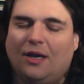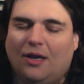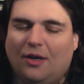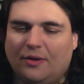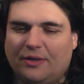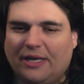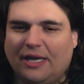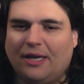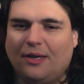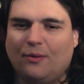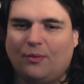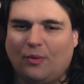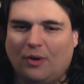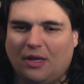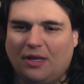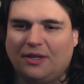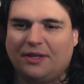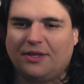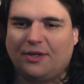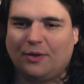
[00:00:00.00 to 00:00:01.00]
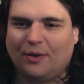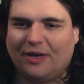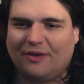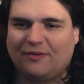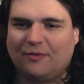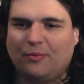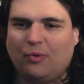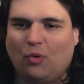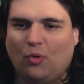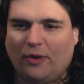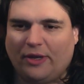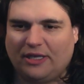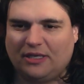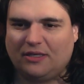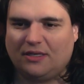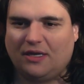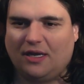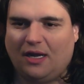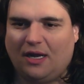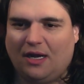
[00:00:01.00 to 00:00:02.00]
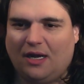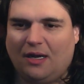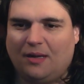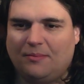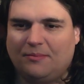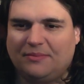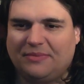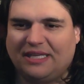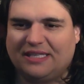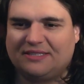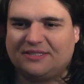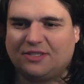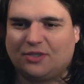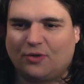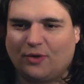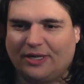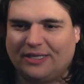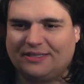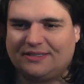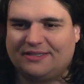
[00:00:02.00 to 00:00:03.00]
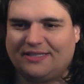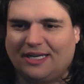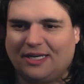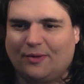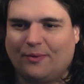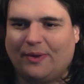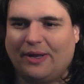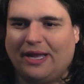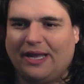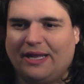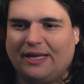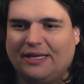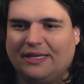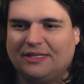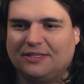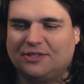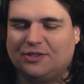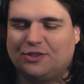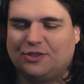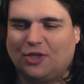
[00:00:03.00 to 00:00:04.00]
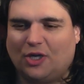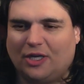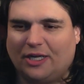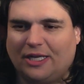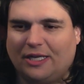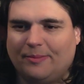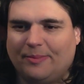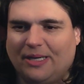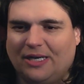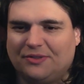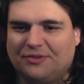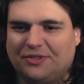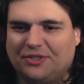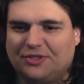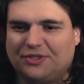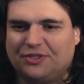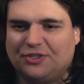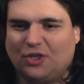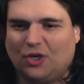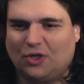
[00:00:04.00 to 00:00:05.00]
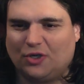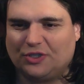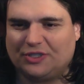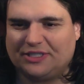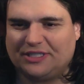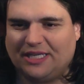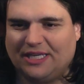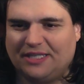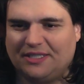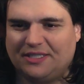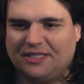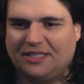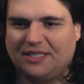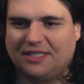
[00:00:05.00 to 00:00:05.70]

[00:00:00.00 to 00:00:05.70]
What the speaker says: Okay, Wally, you have a point. That's a great segue into talking about the starter set.